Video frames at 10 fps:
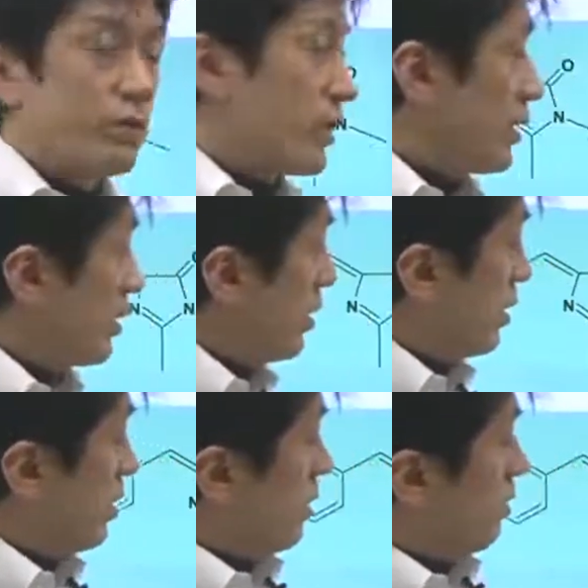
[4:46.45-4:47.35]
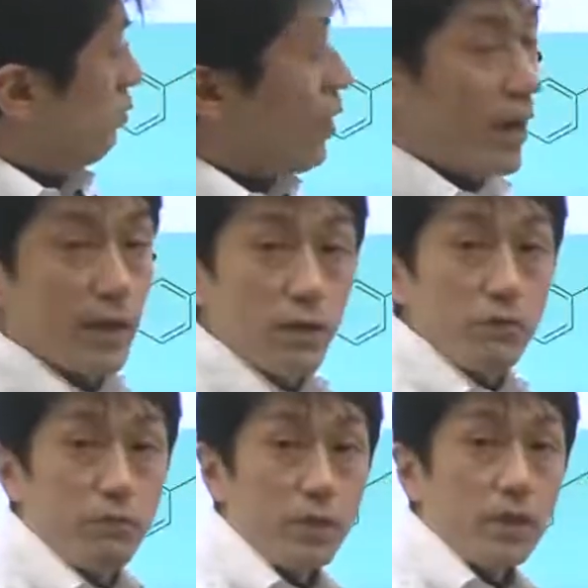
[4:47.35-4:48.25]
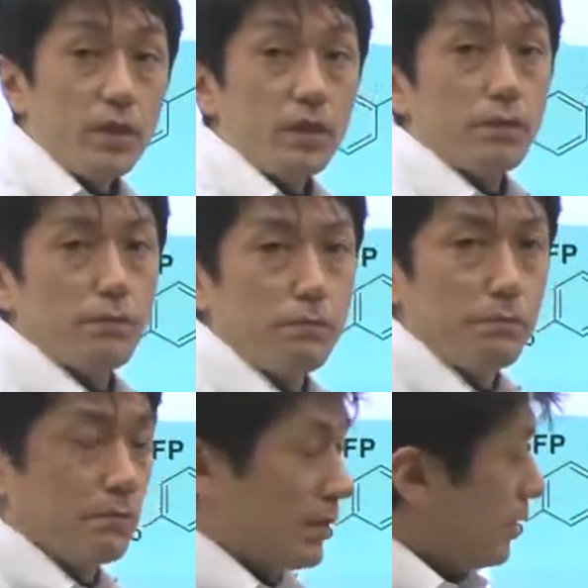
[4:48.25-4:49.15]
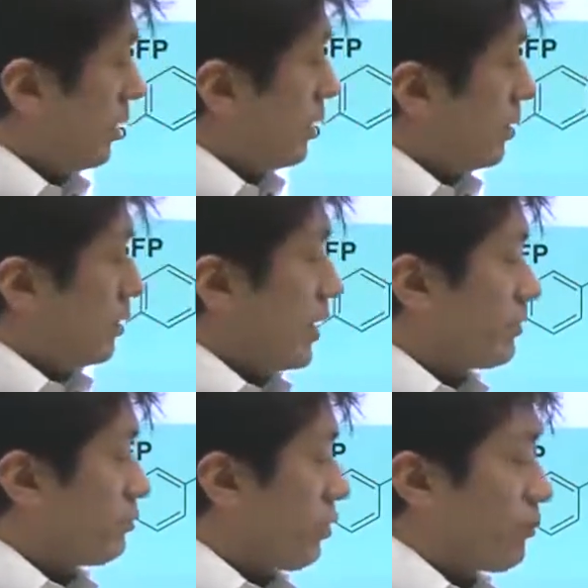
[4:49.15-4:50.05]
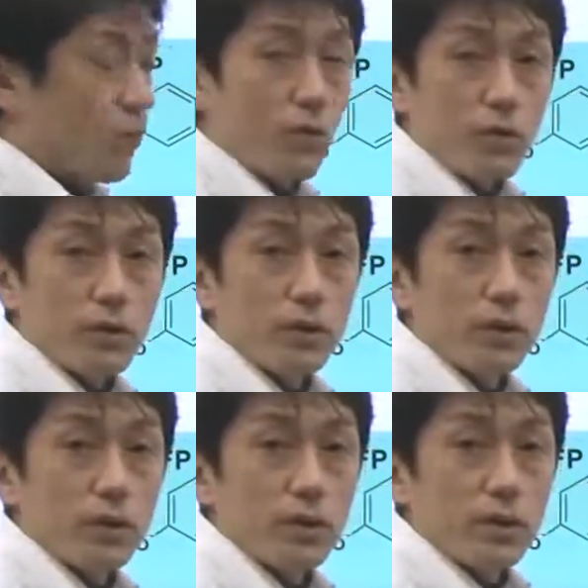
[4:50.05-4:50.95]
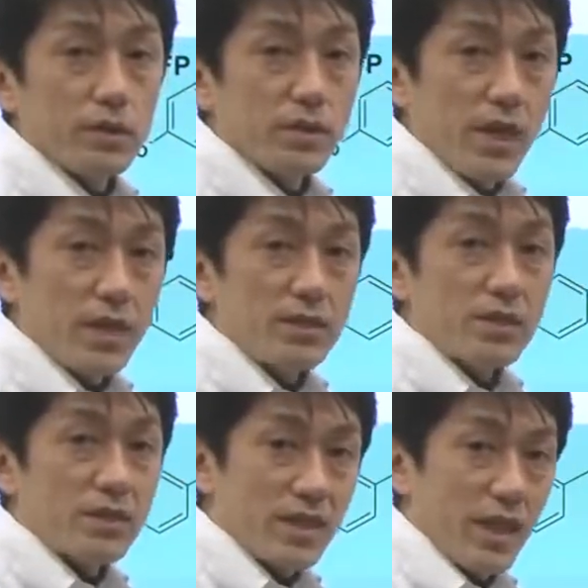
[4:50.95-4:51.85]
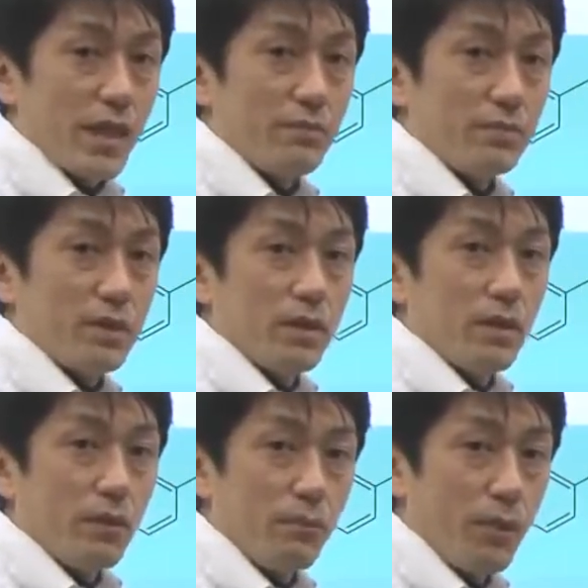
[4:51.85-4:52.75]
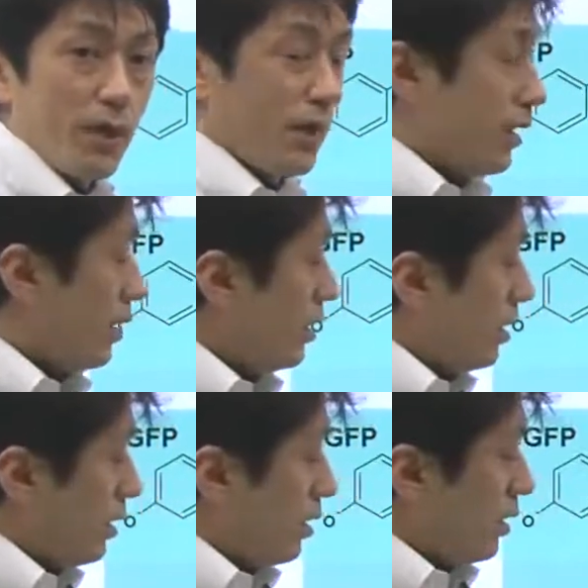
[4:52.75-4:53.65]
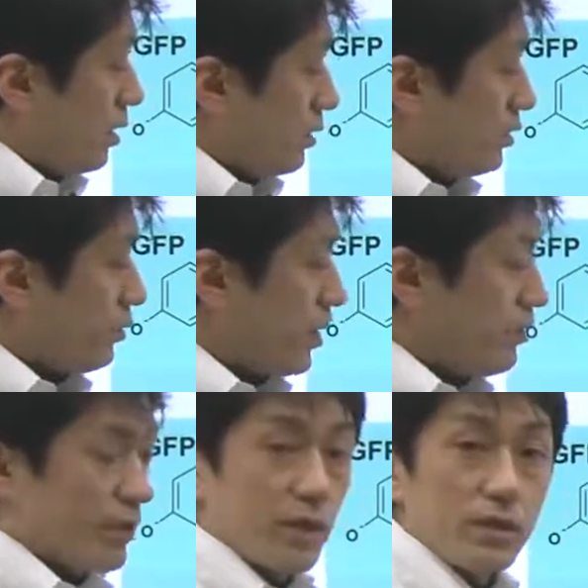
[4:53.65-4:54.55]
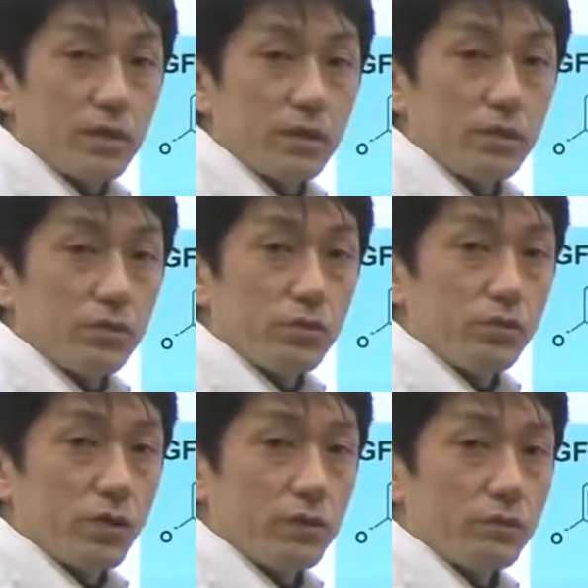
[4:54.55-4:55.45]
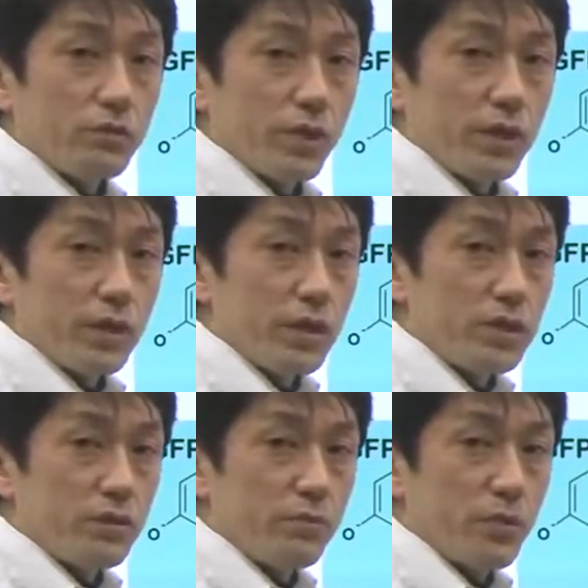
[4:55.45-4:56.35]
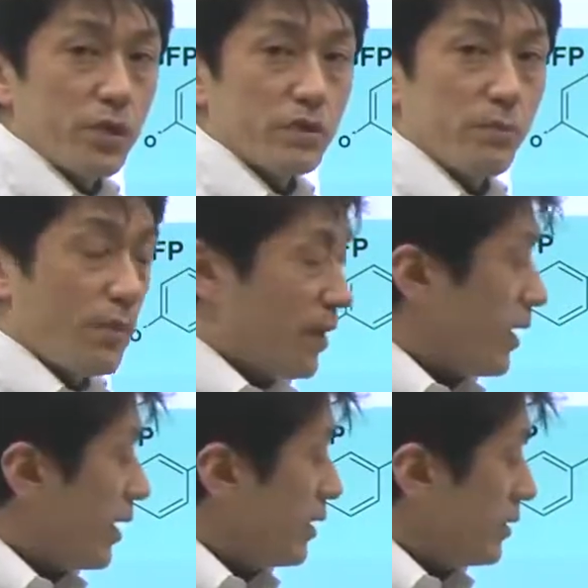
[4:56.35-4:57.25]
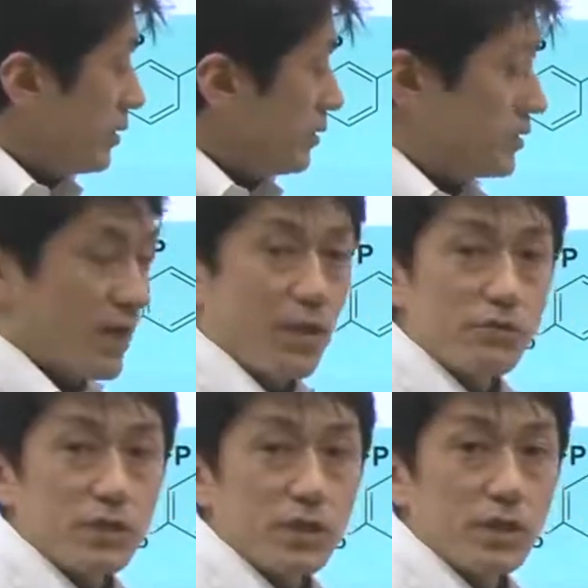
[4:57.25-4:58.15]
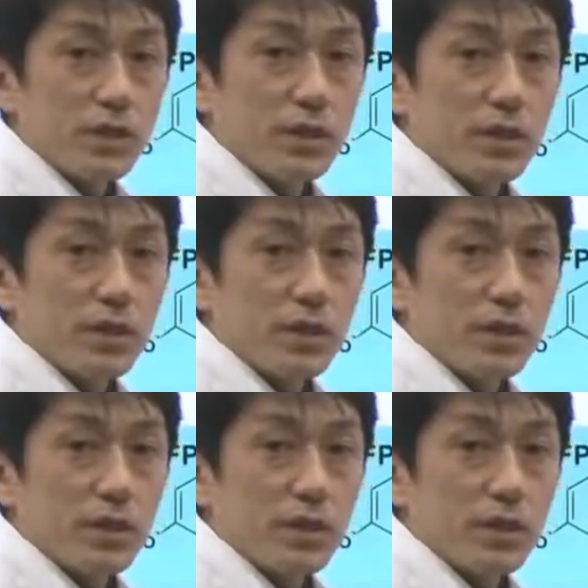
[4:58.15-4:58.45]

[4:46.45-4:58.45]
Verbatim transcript: protein, YFP, the chromophore stays the same, but threonine 203 is replaced by the tyrosine.